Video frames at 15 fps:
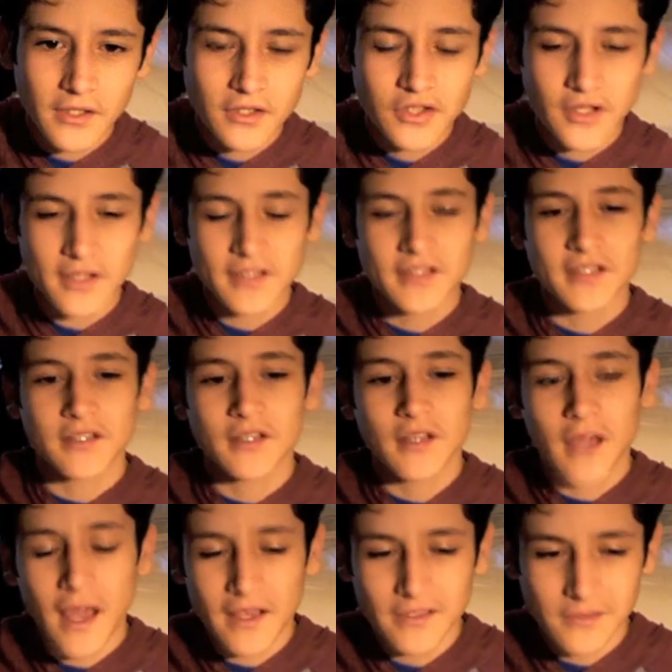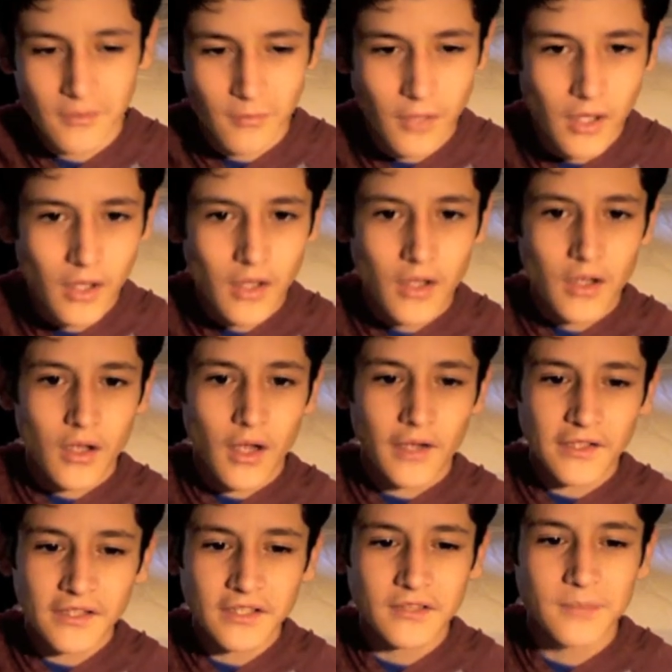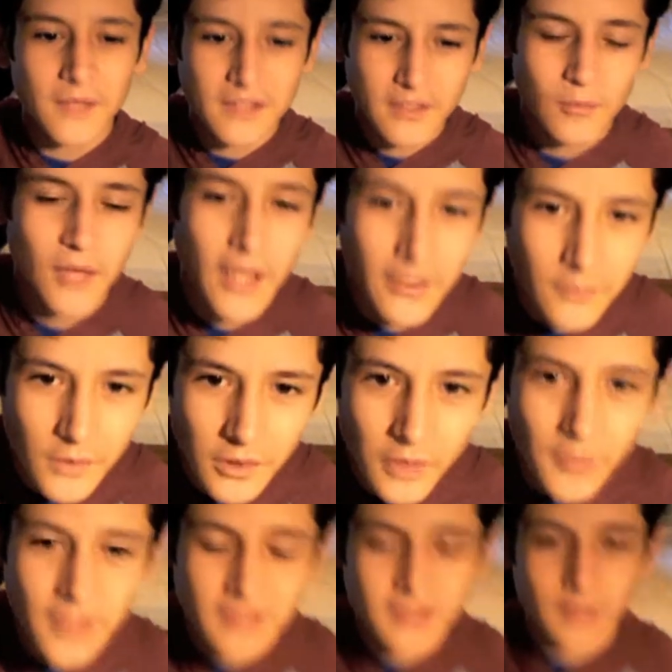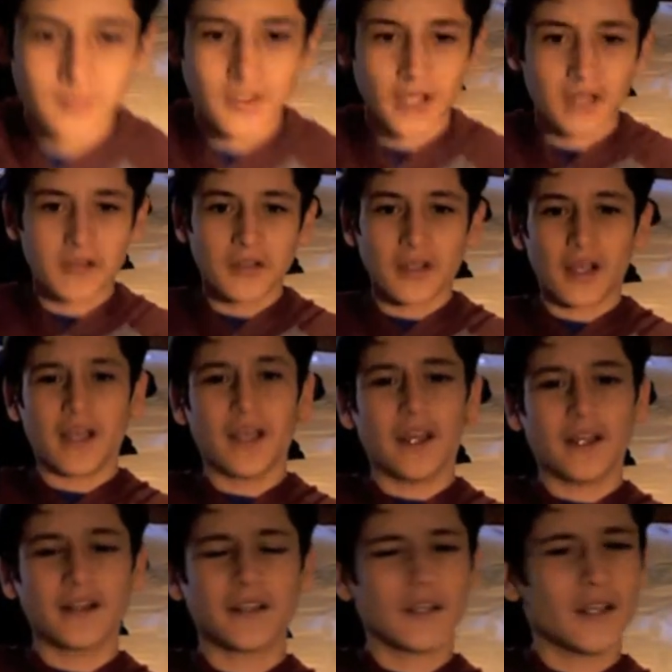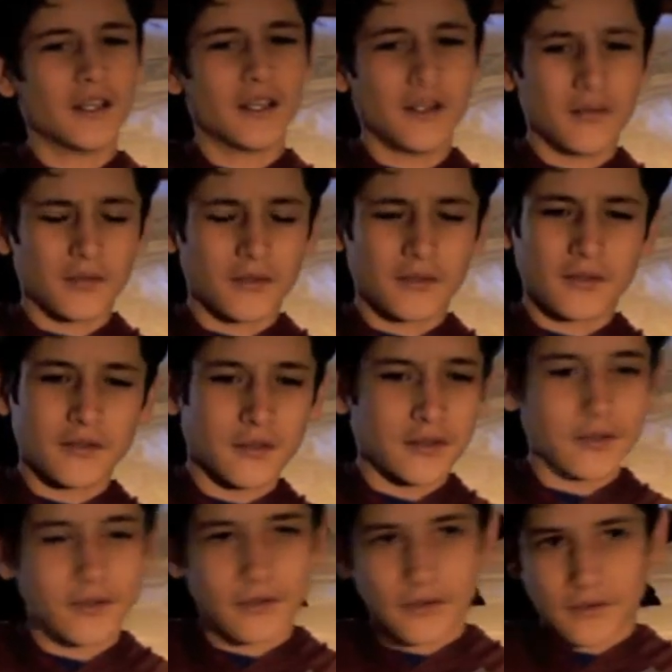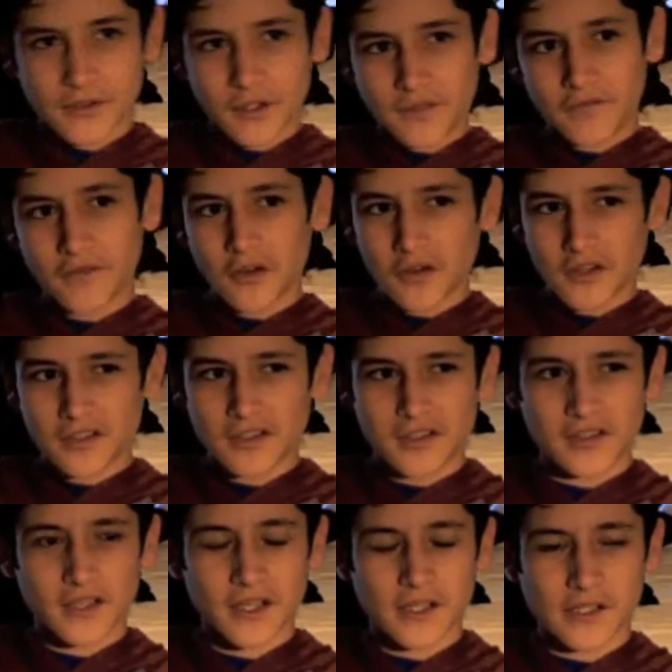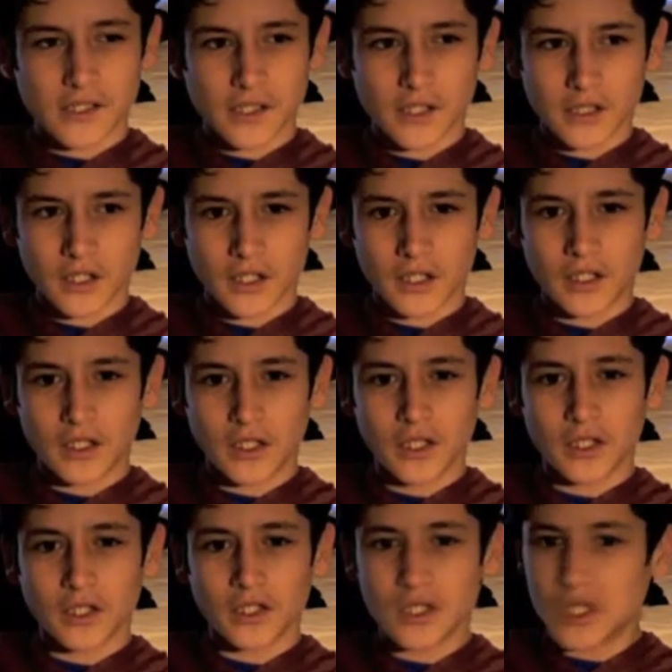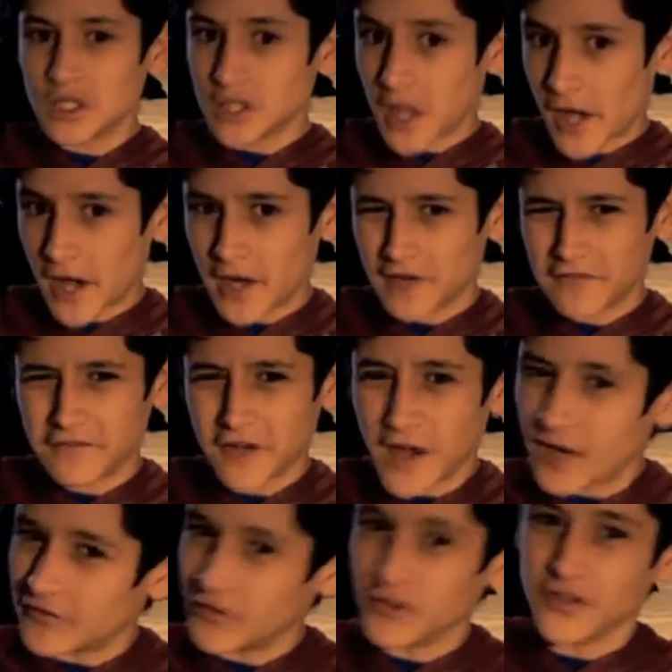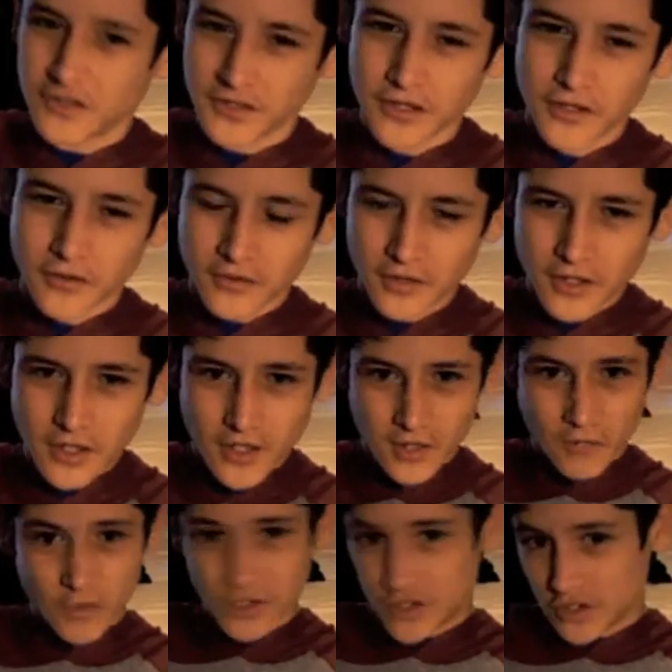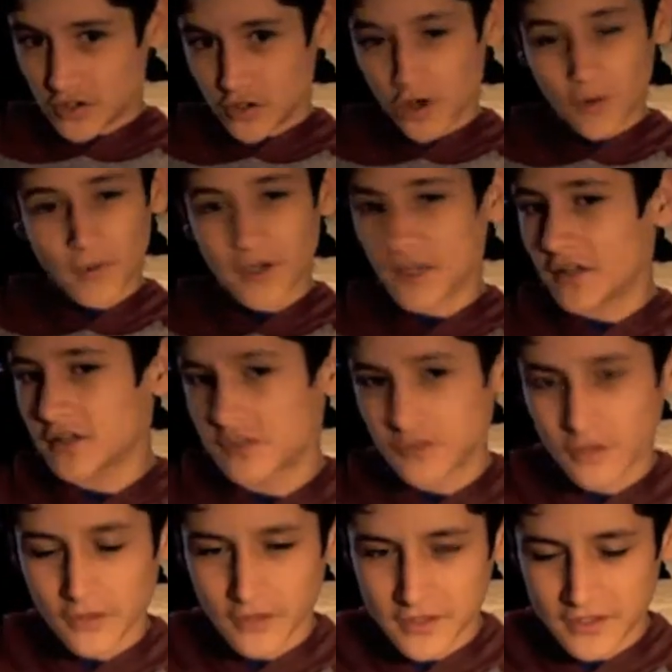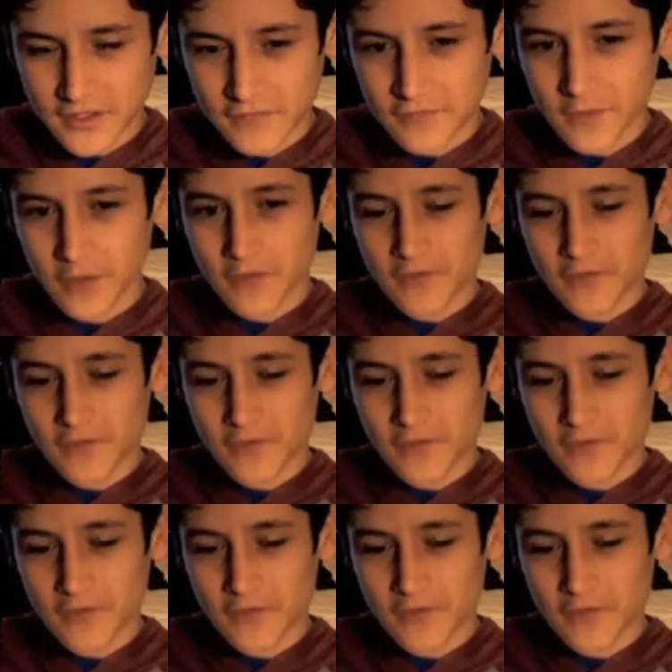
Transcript: tries to ask him, I need to speak to Black Widow about something, and Nick Fury just says she died 5 years ago, which nobody else knows except for the